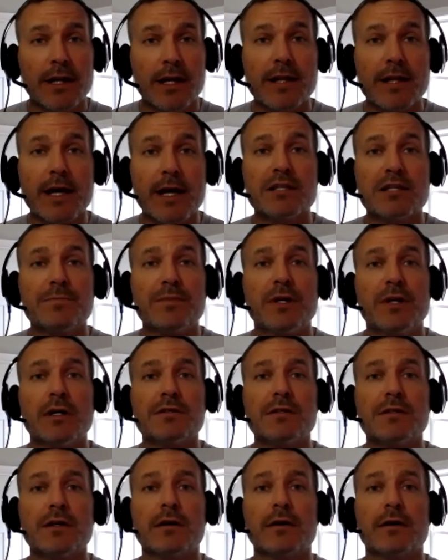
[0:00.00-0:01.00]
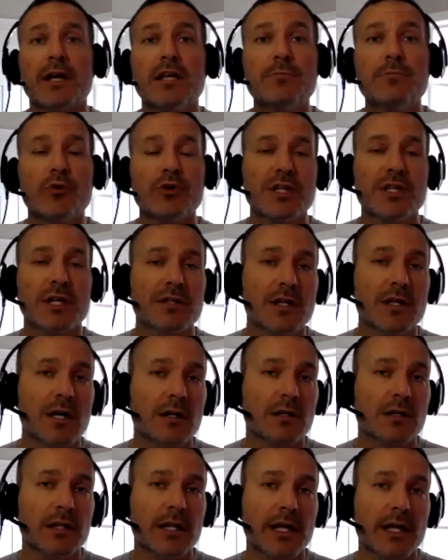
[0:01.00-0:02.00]
And that is because they're in protected
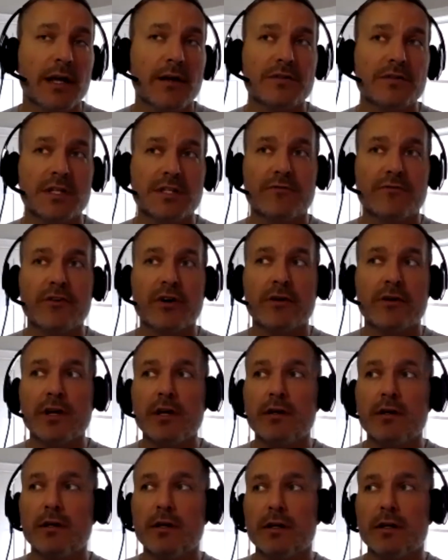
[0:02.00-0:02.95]
enclaves. It's very